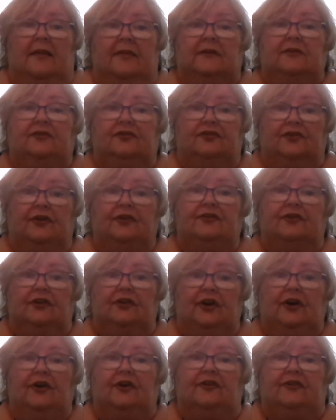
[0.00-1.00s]
This church
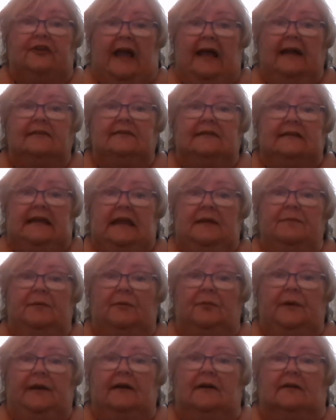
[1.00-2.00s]
learned to keep it
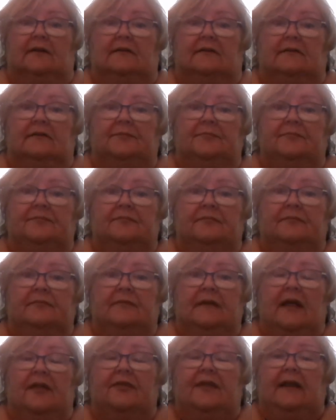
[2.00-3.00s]
real.
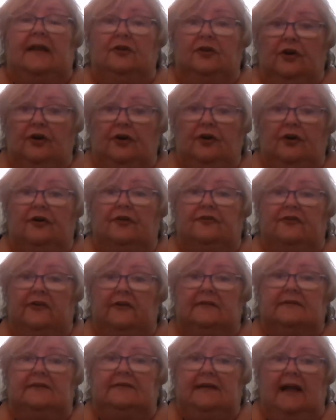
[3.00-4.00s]
They learned
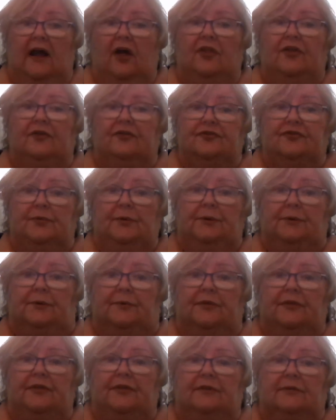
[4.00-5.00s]
to tell the
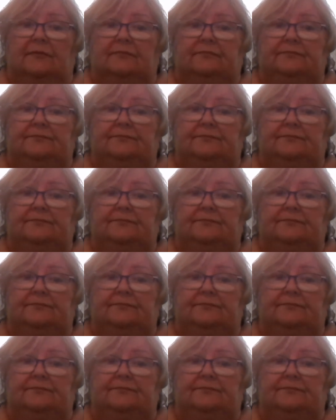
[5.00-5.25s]
truth.